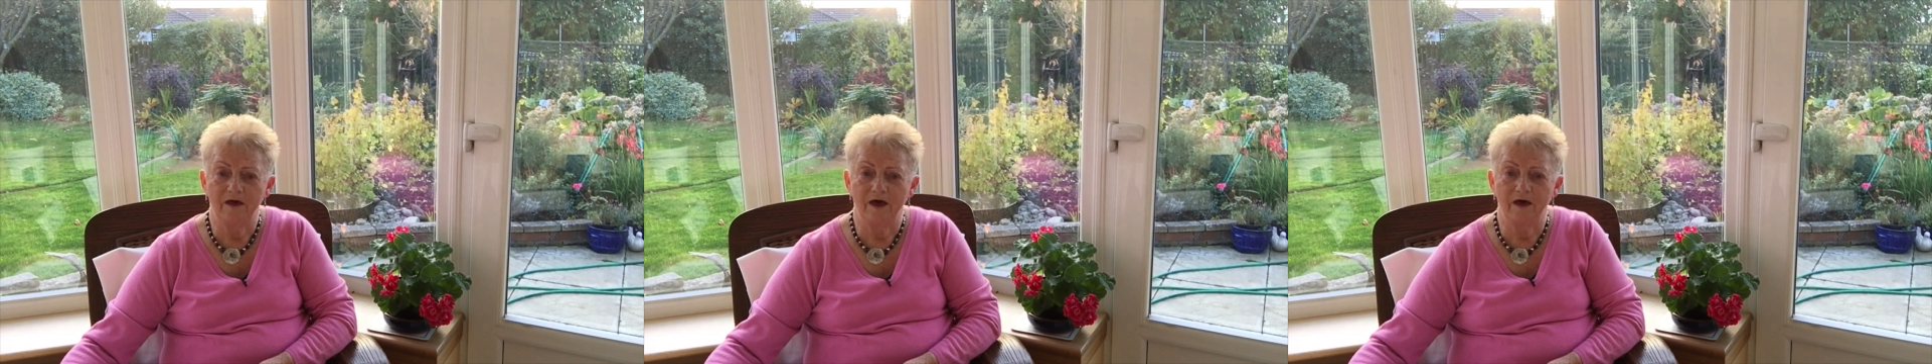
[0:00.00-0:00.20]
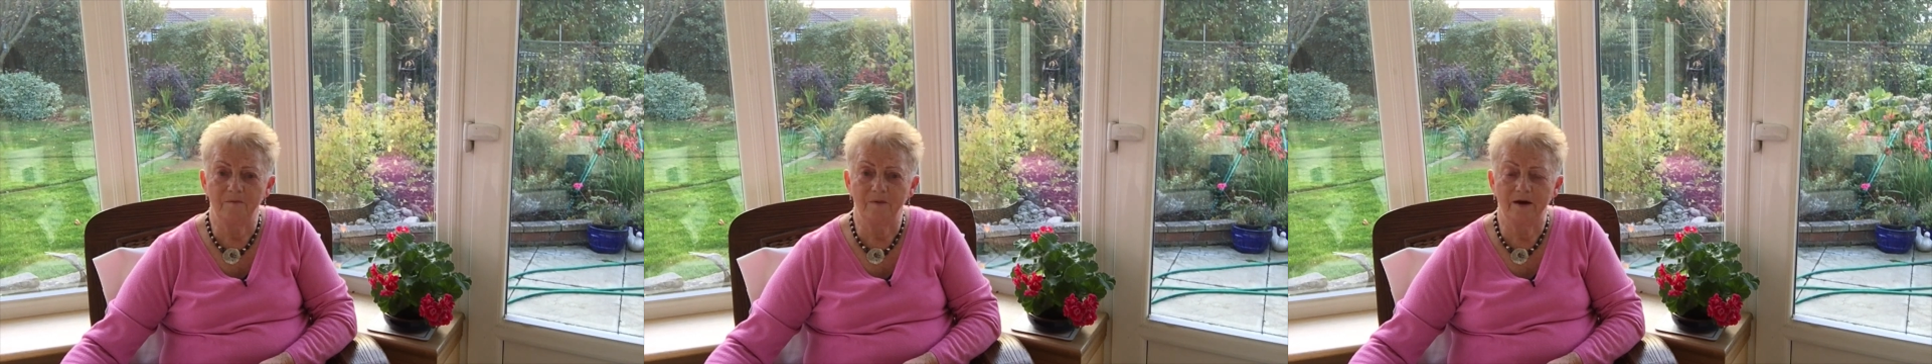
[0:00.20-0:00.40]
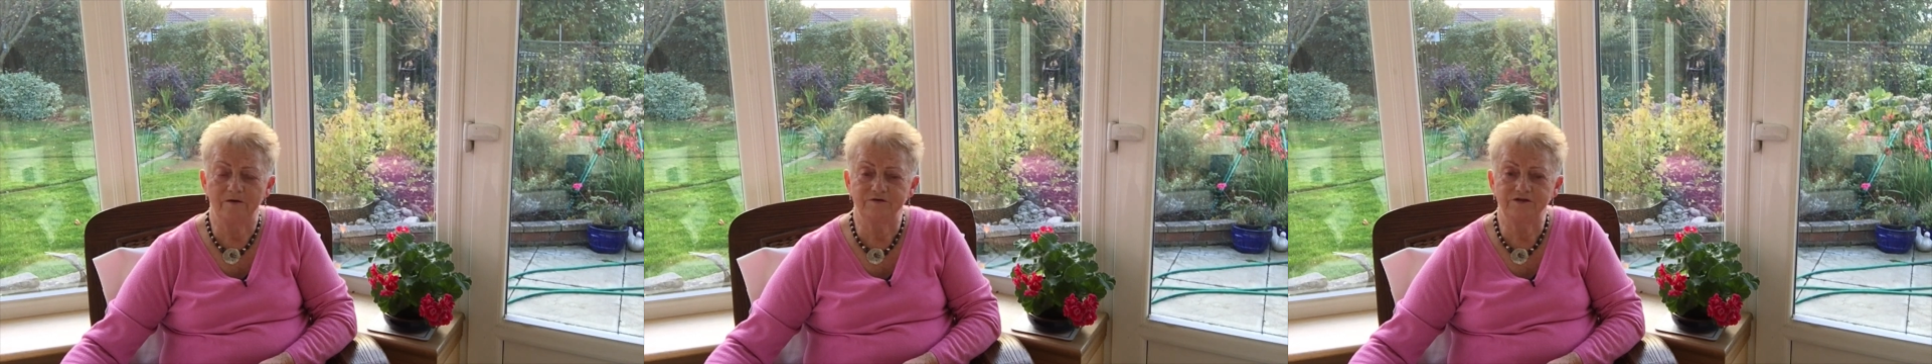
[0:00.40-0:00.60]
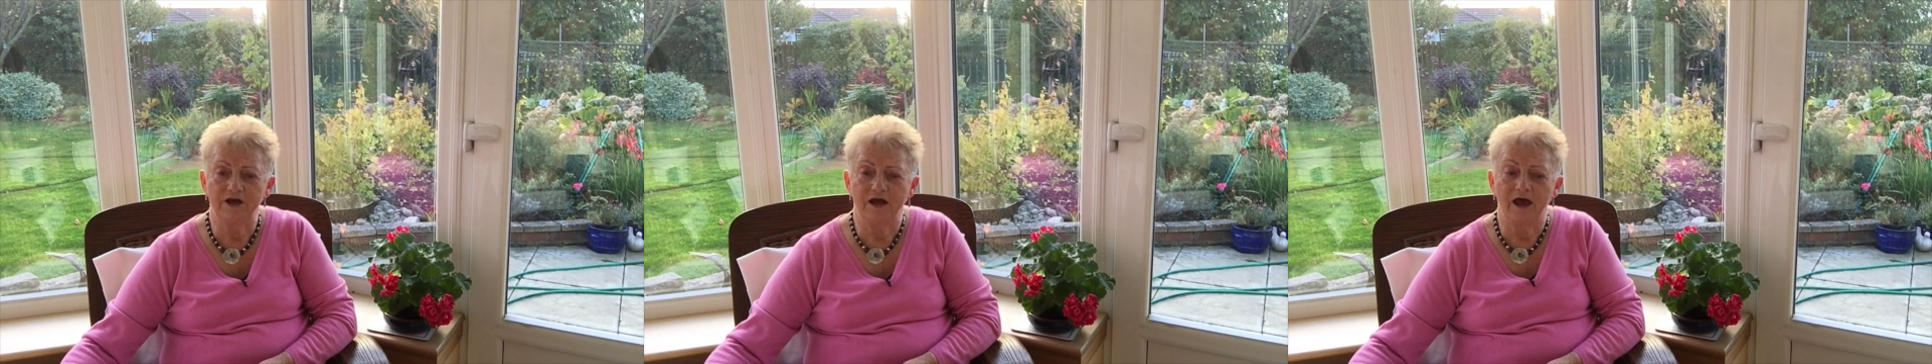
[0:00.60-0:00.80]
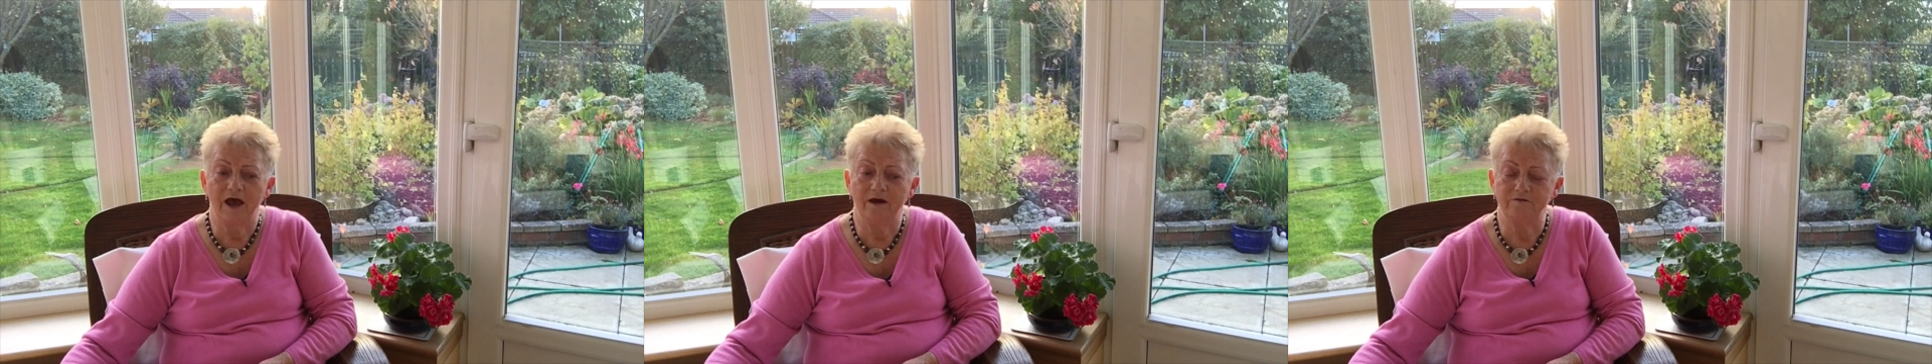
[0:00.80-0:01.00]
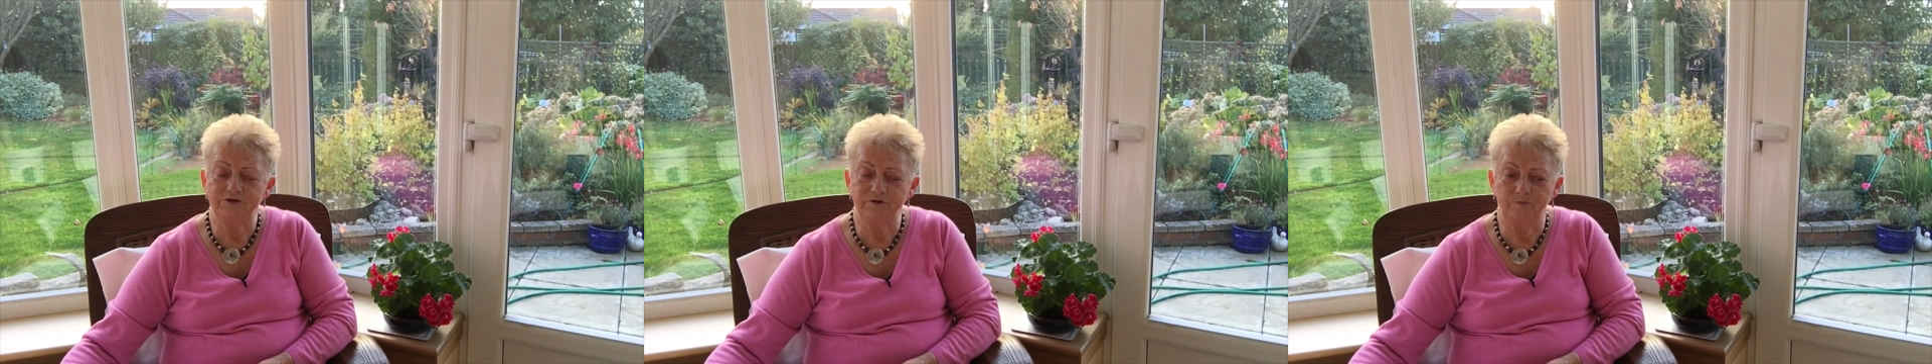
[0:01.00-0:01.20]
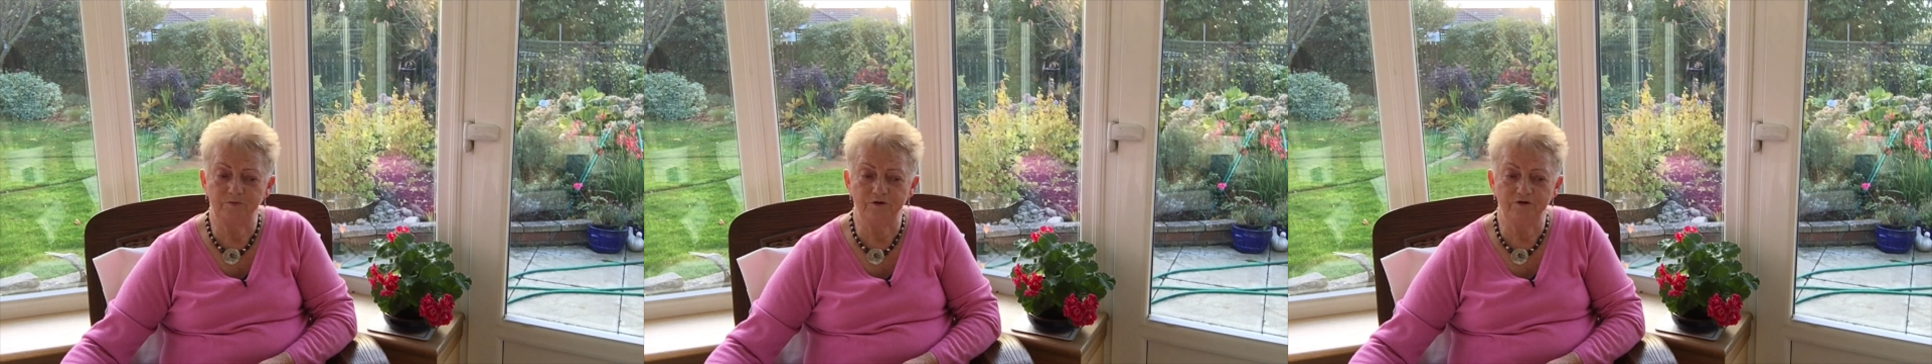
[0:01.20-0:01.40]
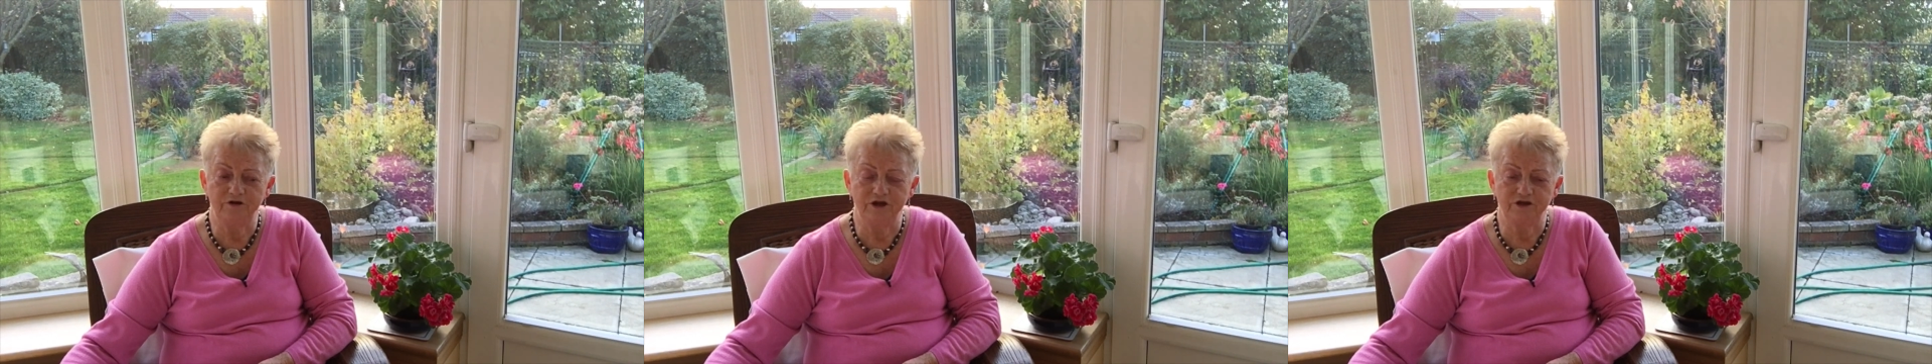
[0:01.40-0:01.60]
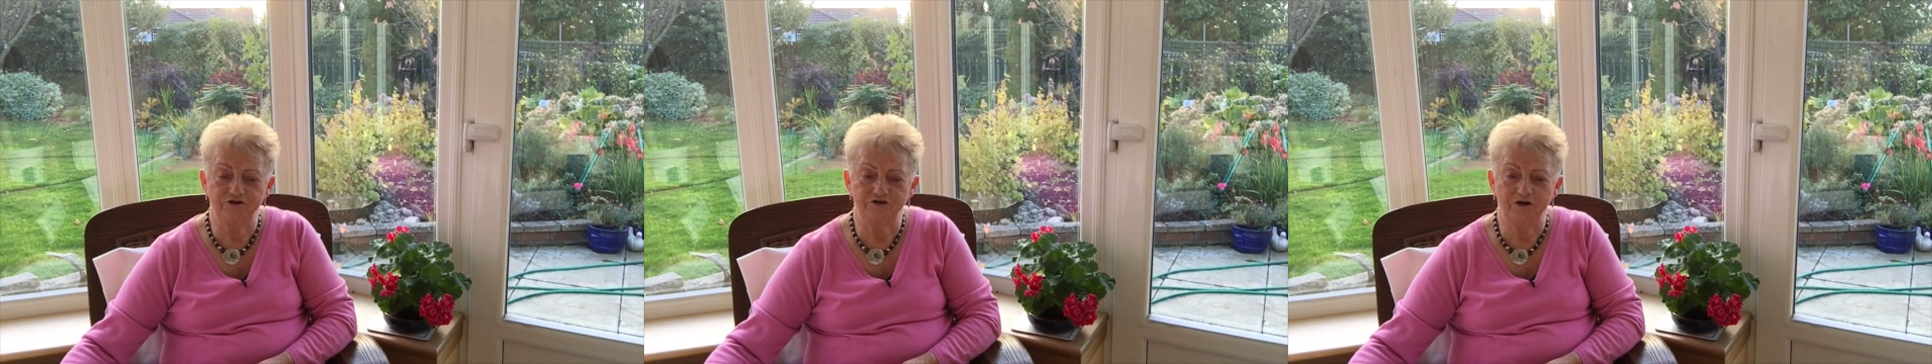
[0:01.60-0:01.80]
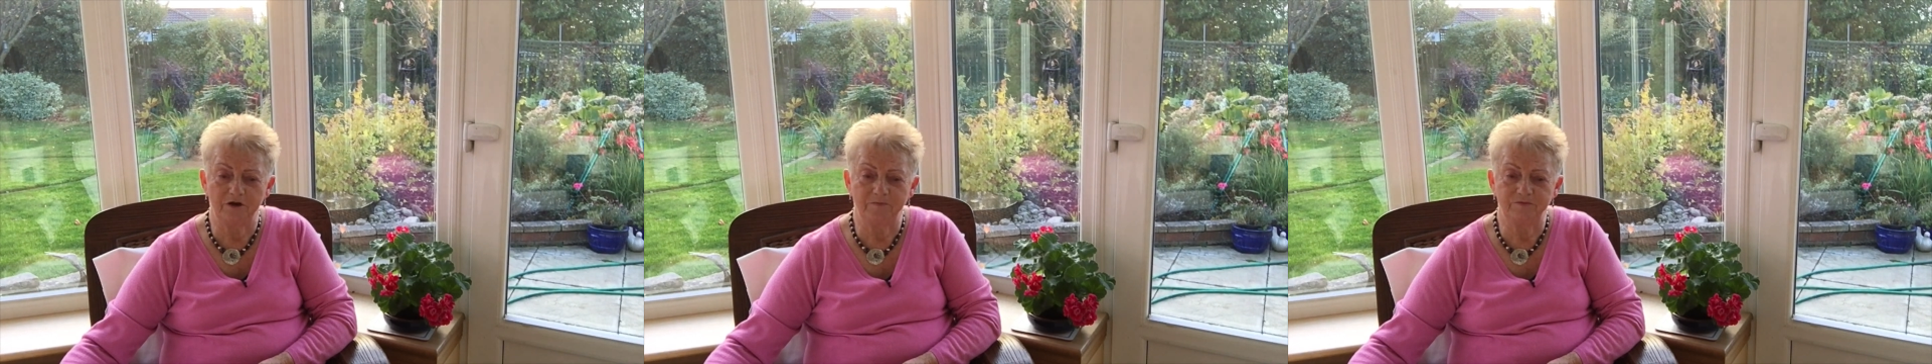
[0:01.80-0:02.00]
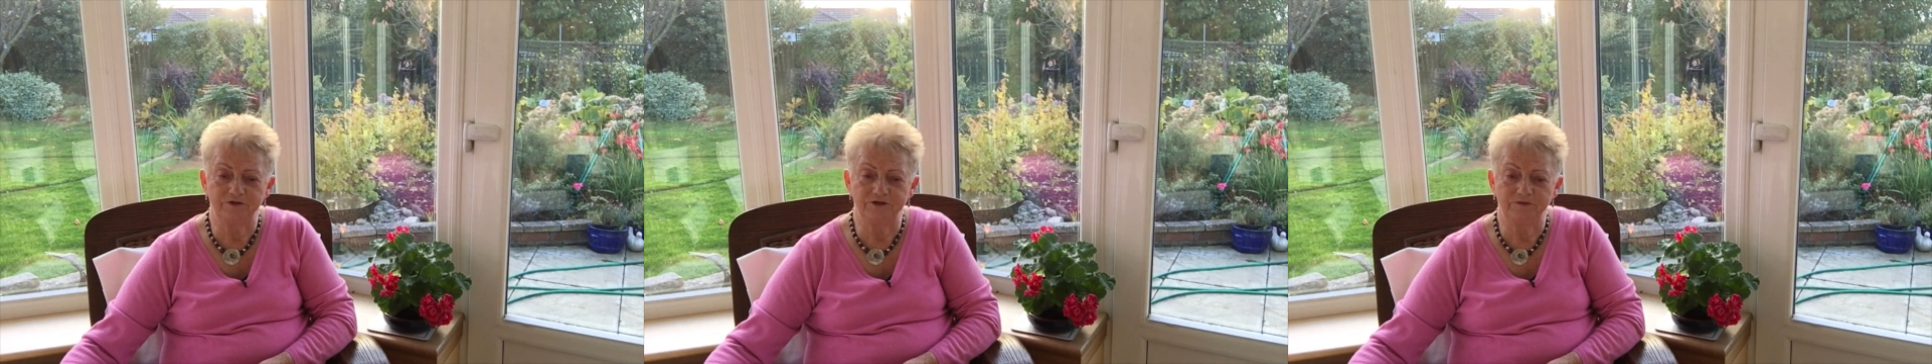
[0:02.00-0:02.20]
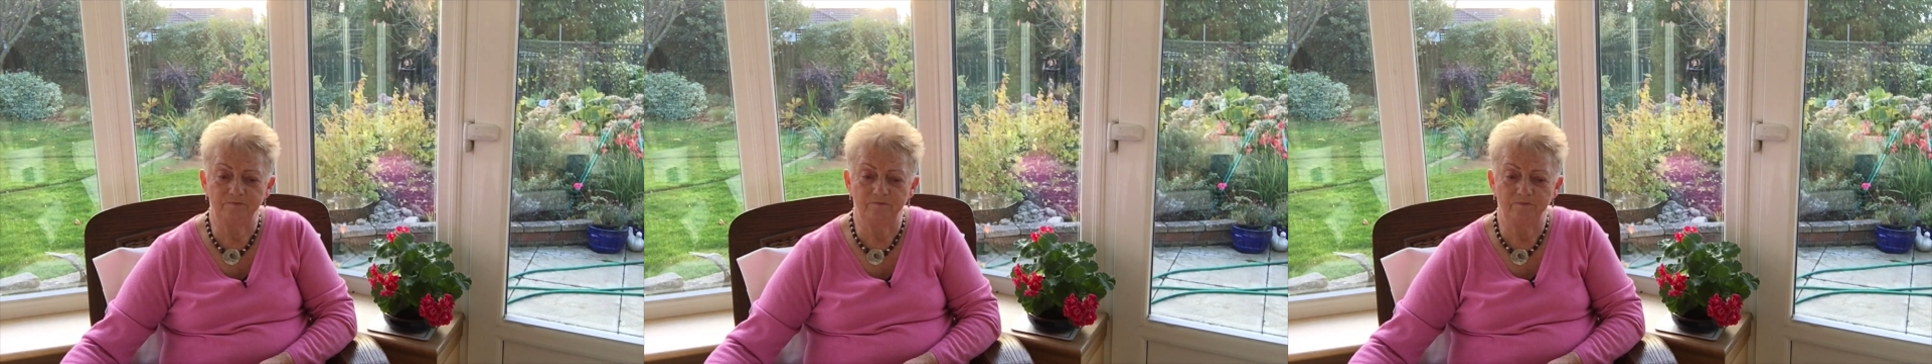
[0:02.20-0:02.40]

about how to prune your shrubs.